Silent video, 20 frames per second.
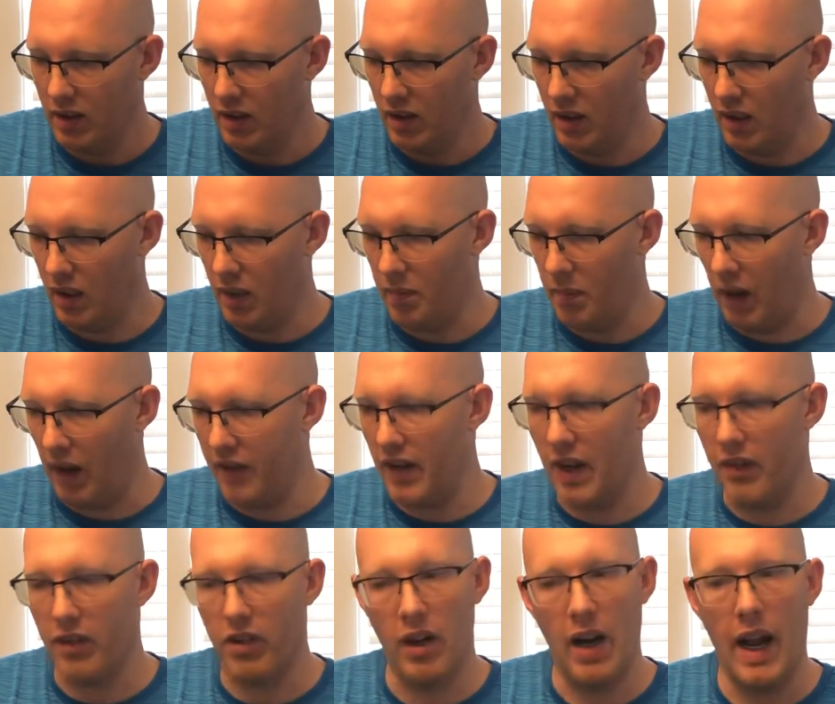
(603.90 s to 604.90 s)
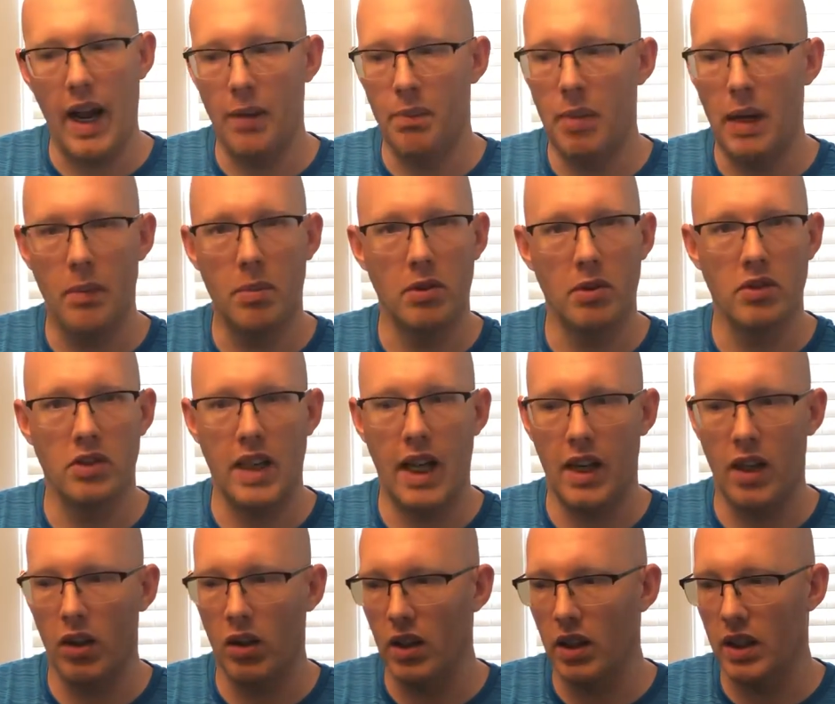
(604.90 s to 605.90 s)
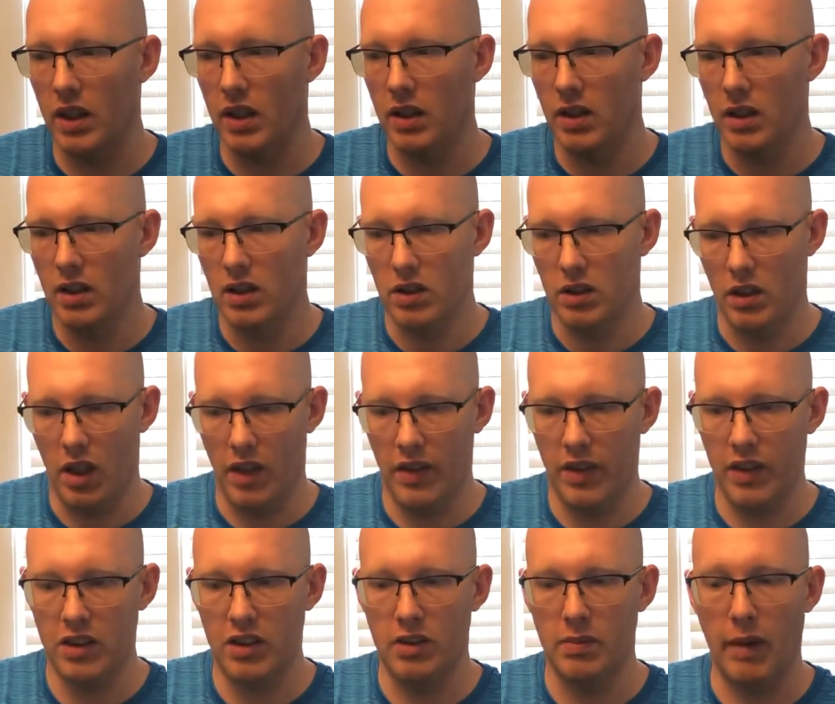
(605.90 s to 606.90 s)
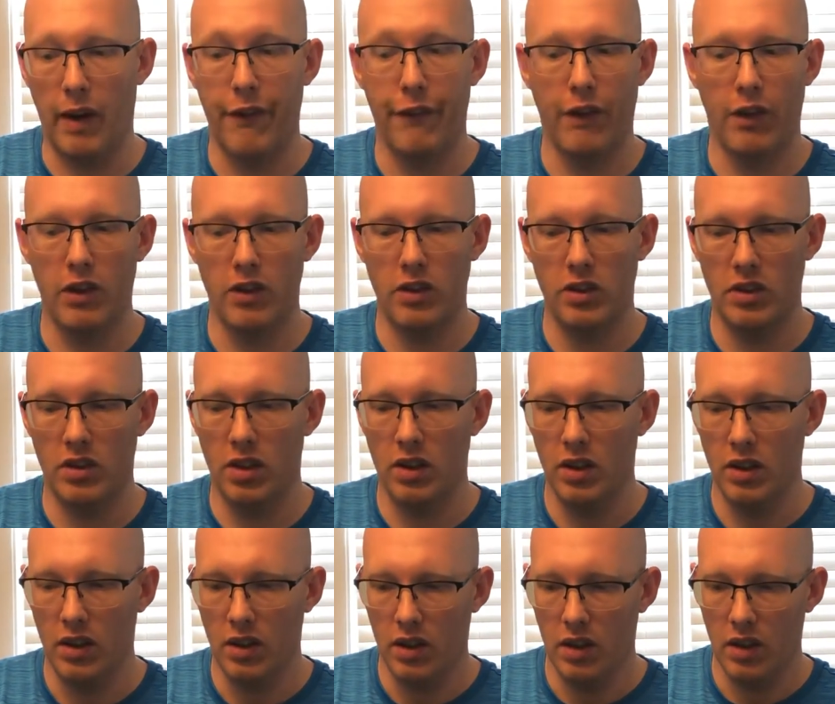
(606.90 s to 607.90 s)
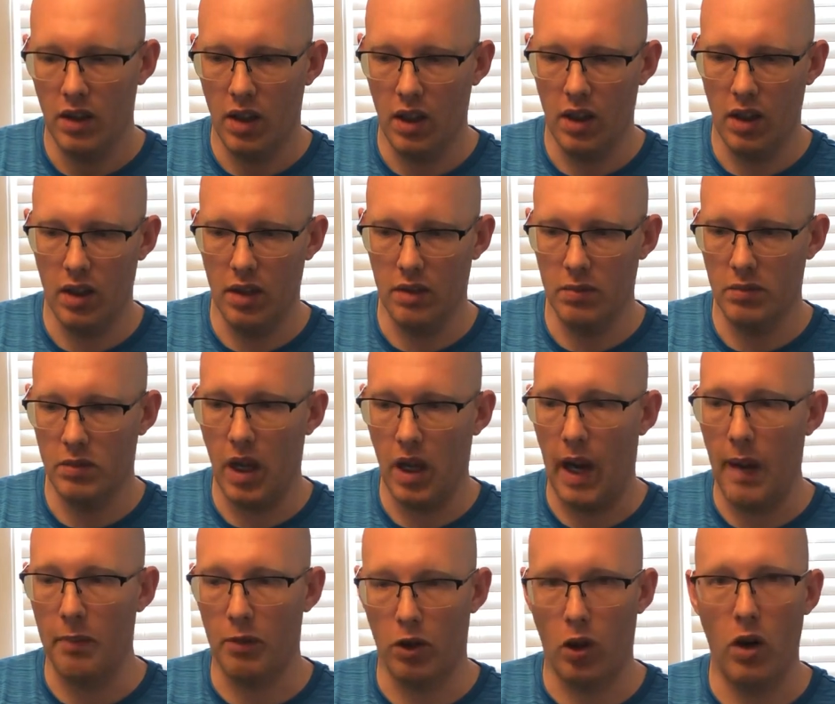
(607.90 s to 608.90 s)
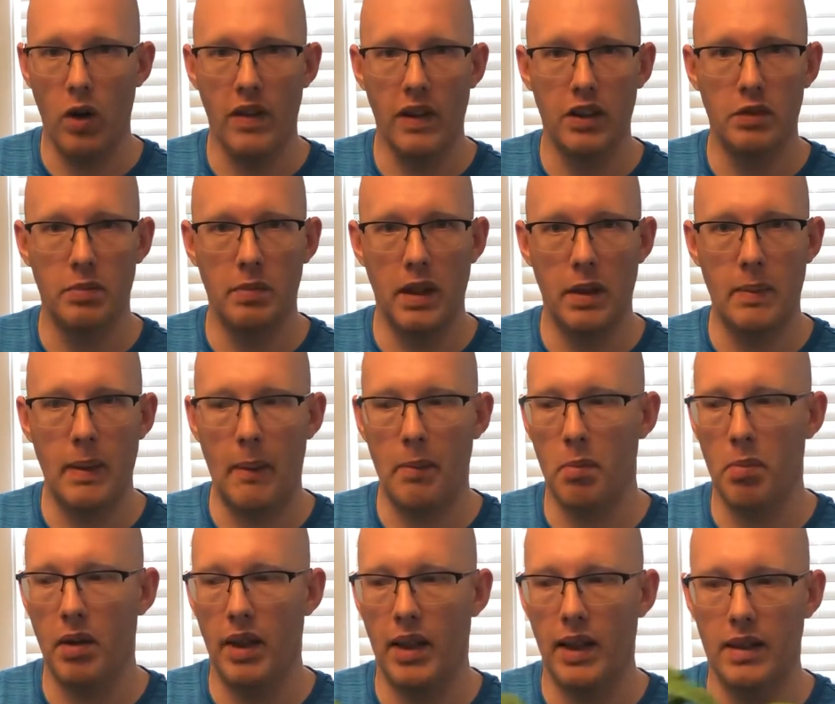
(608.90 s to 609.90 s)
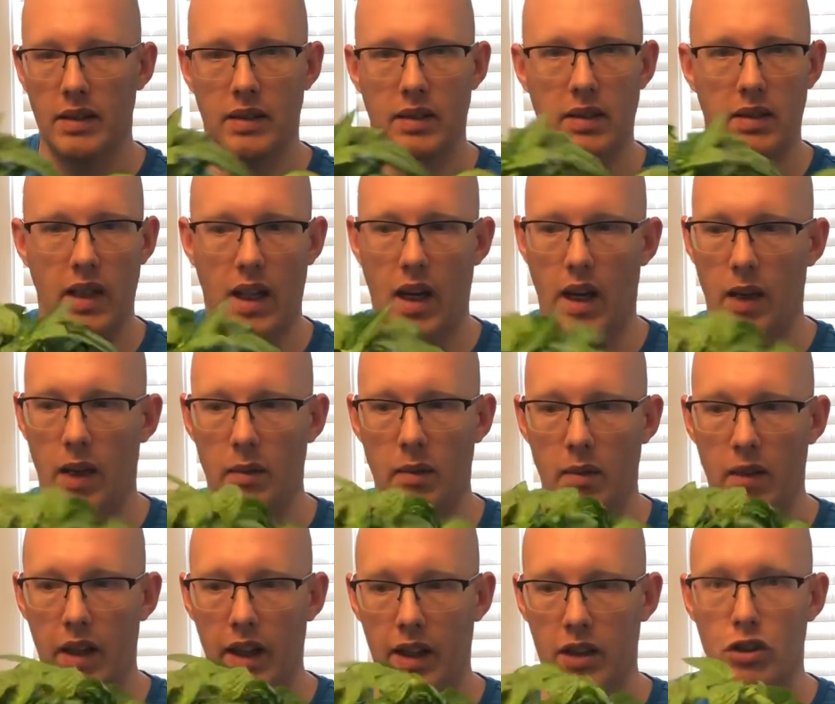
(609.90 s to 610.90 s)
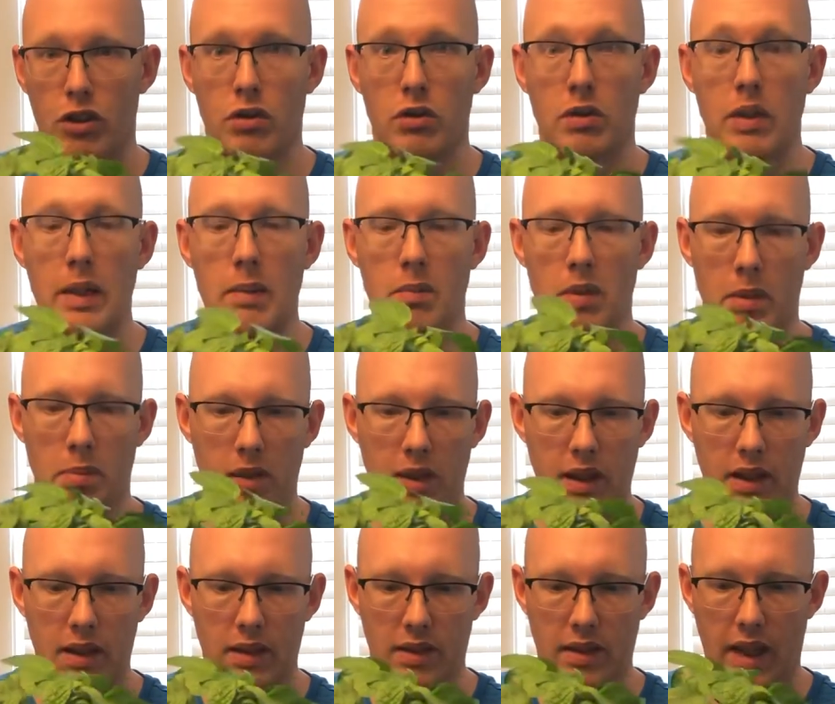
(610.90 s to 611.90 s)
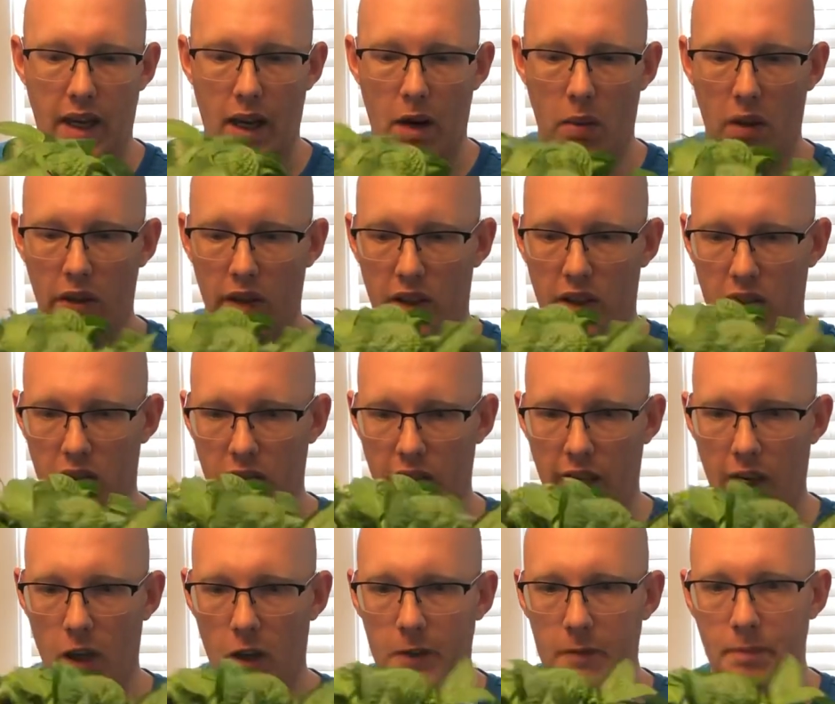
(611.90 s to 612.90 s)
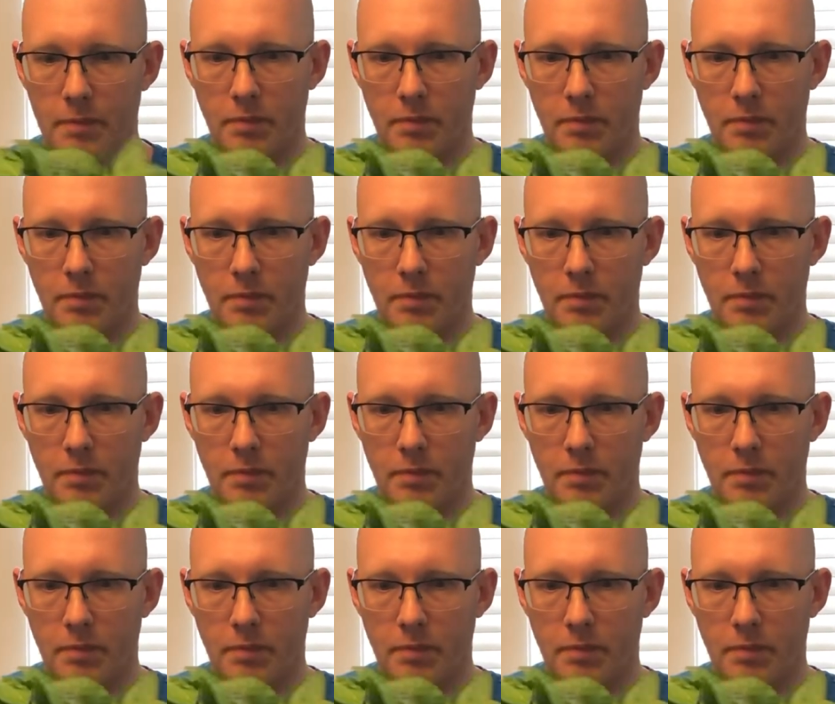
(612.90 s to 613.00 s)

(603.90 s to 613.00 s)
I've never had peppers that early. This is my first time growing this many pepper plants, and I'm extremely pleased at how well they turned out.